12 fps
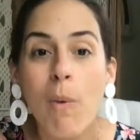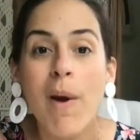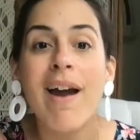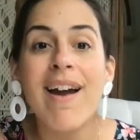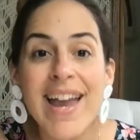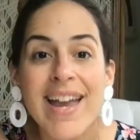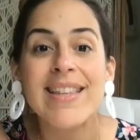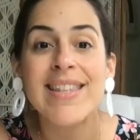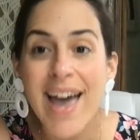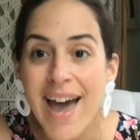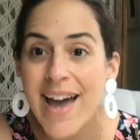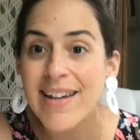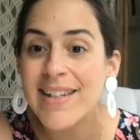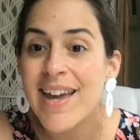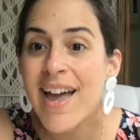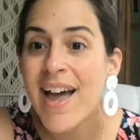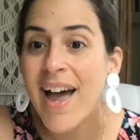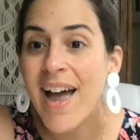where it's at.
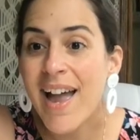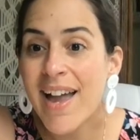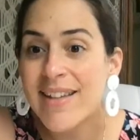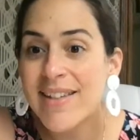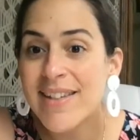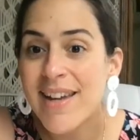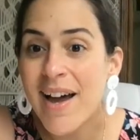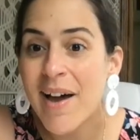And,